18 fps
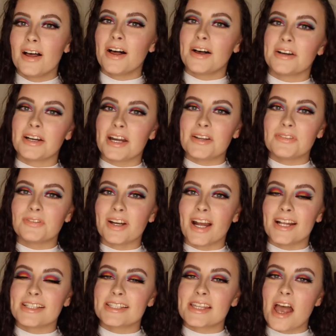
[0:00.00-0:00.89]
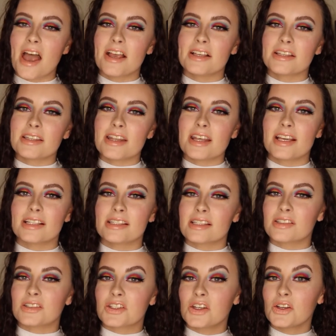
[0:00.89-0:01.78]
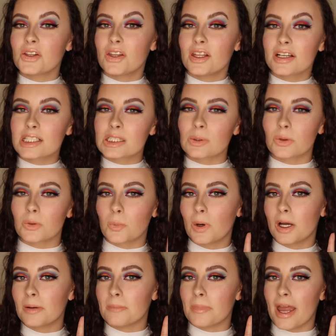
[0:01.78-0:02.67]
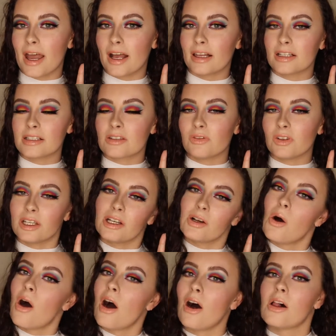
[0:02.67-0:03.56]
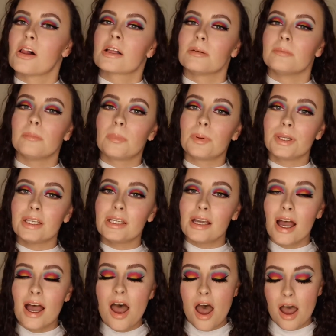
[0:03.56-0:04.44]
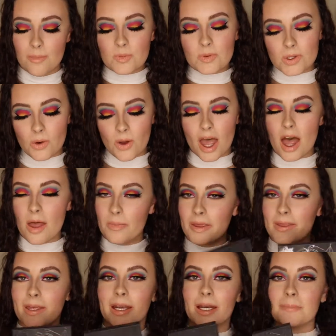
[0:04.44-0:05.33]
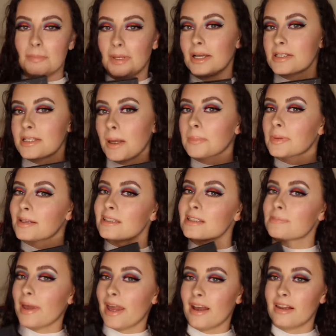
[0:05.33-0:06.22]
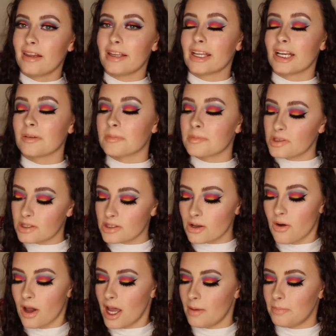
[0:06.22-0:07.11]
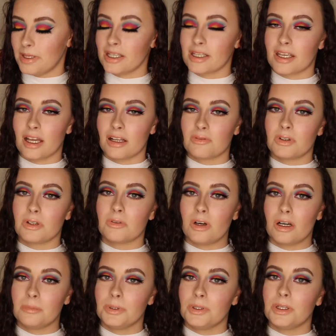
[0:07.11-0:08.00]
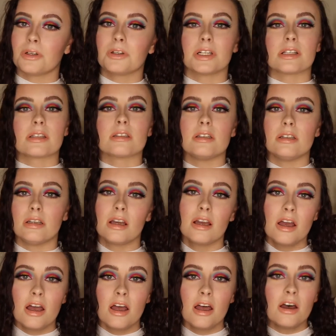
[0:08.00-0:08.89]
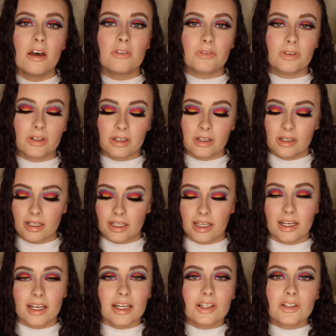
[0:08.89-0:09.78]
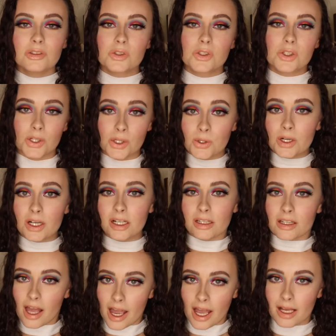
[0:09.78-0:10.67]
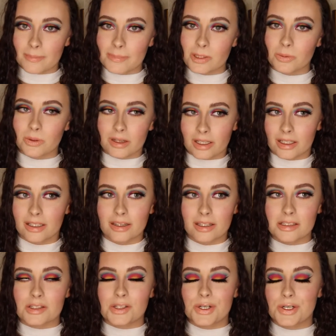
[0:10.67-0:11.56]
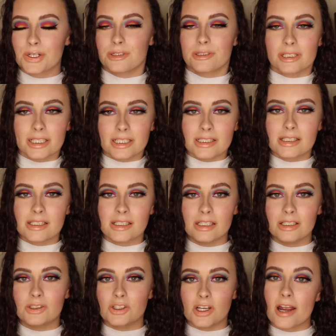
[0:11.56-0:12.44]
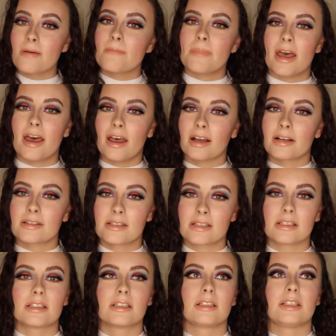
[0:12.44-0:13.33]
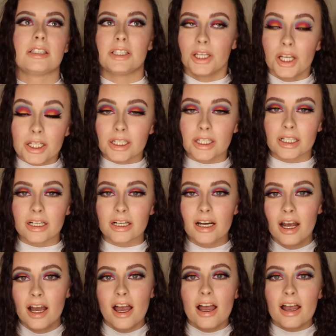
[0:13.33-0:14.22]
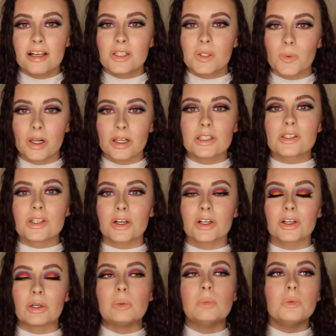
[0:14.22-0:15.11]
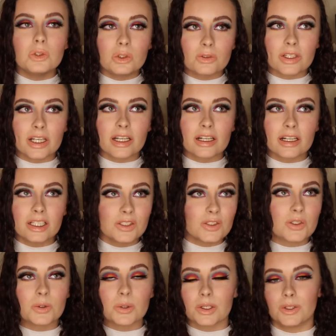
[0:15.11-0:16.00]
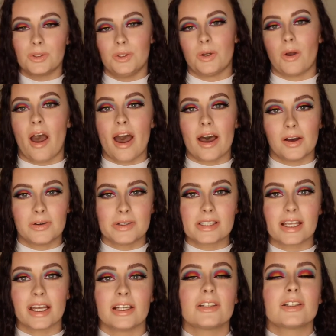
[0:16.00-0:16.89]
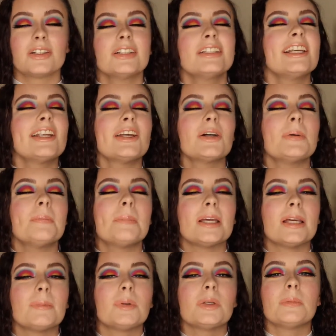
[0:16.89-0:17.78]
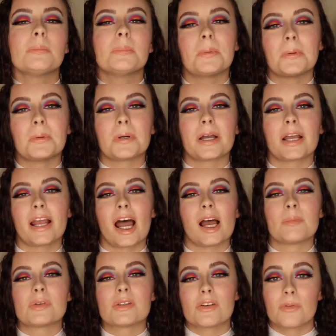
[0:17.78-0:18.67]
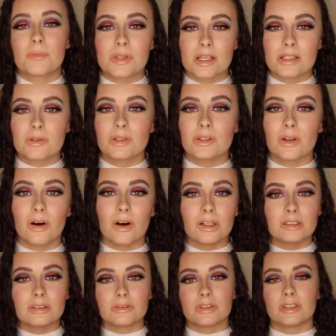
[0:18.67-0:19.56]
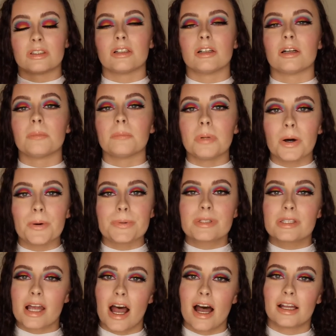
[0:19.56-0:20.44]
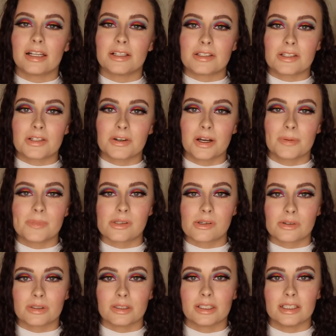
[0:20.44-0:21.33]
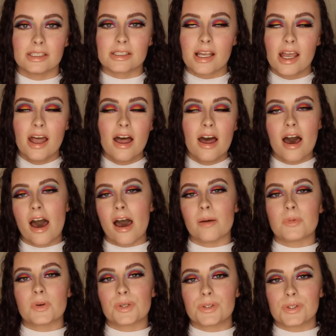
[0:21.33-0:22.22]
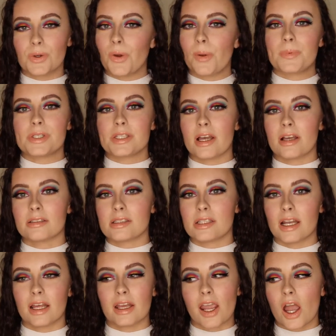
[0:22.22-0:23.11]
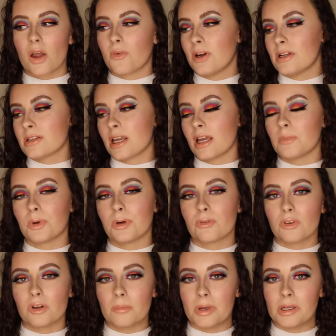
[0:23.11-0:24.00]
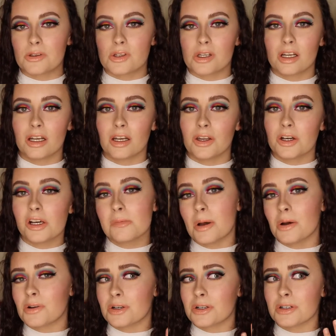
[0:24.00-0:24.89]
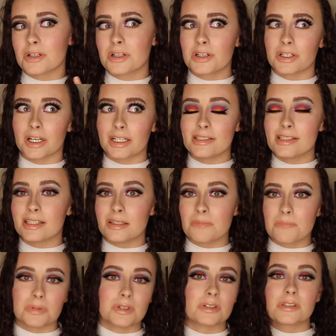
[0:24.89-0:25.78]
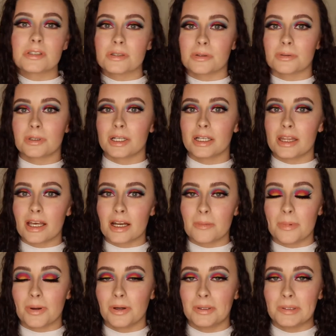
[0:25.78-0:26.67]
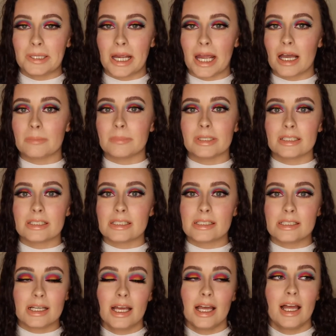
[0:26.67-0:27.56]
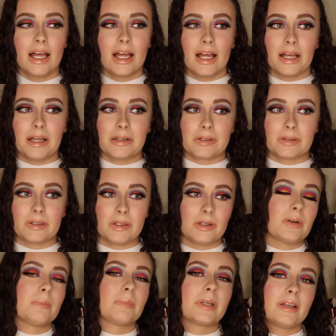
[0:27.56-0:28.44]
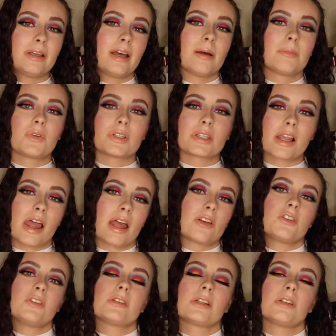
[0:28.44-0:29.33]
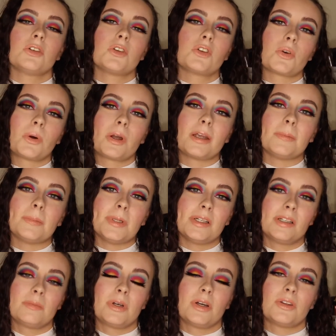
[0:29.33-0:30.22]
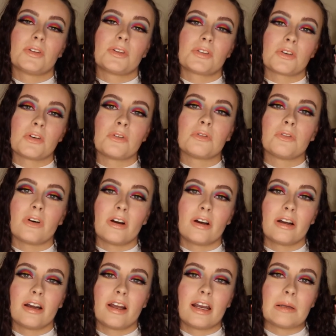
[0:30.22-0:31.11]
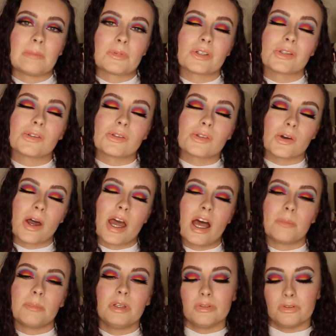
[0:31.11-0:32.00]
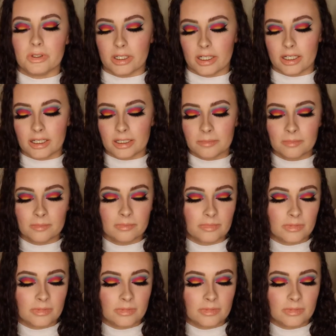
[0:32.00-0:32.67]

Alright friends, that is this 2 looks with 1 palette video all complete. I'm so happy that I picked up this palette, and I'm so happy again for RawBeautyKrisit for getting 2 collabs within this crazy jam-packed year, as well as her moving to her new house and her new baby boy. I'm so obsessed with all of her posts on Instagram stories. I'm just so obsessed, and I can't wait to get more information and hear about her crazy birth story that apparently happened. I don't know, but I'm just glad she's enjoying being a mother so far, and I'm just so happy for her.